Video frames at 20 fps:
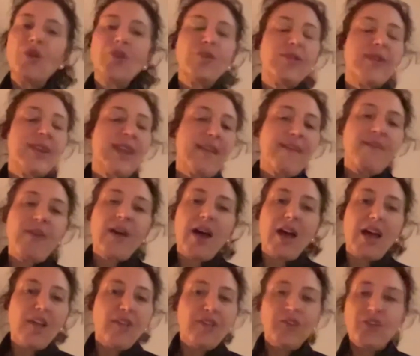will never.
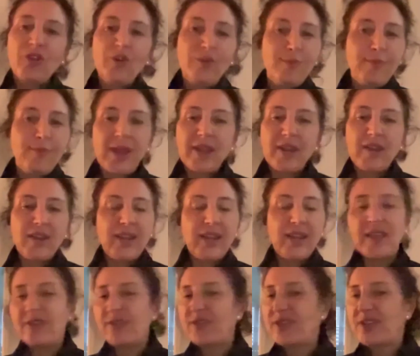A Zoom
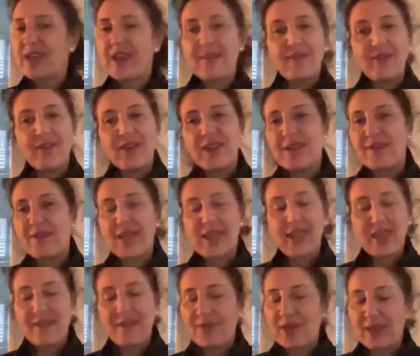meeting is never,
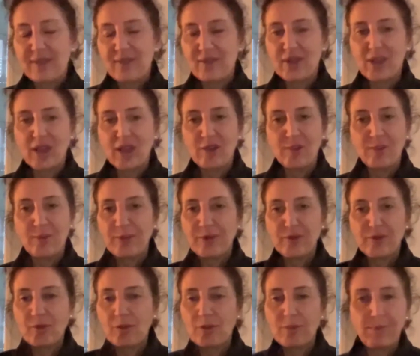ever going
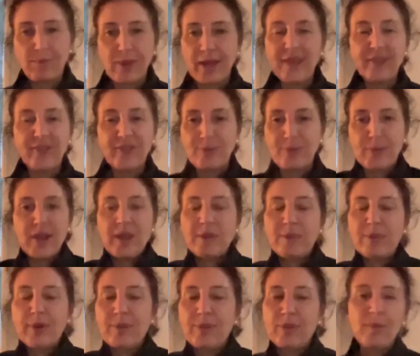to replace
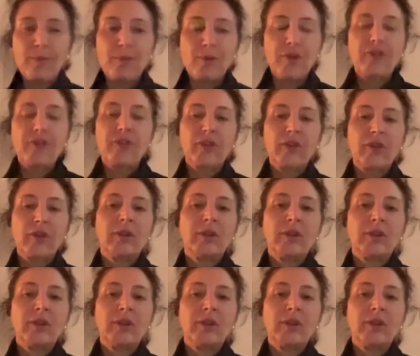meeting people in person.